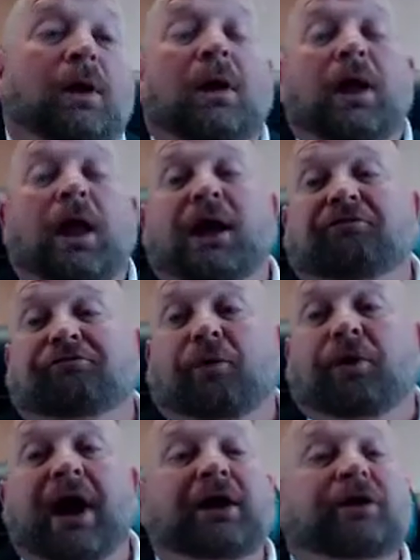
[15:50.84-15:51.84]
and if
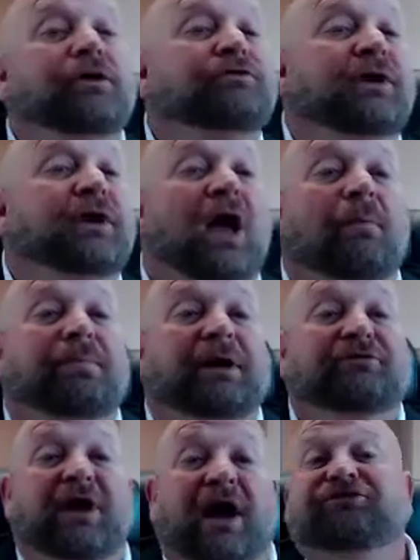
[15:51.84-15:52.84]
we're not using
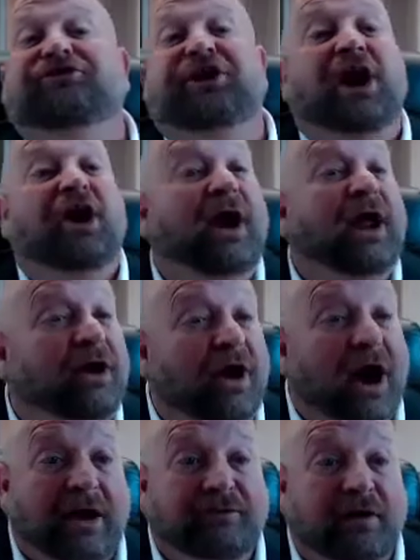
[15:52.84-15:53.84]
companies like Sierra
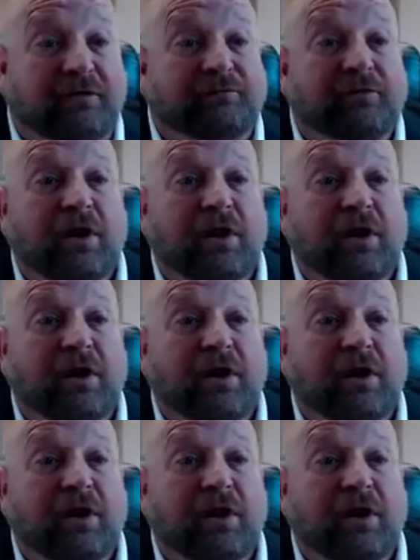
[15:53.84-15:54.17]
Interactive,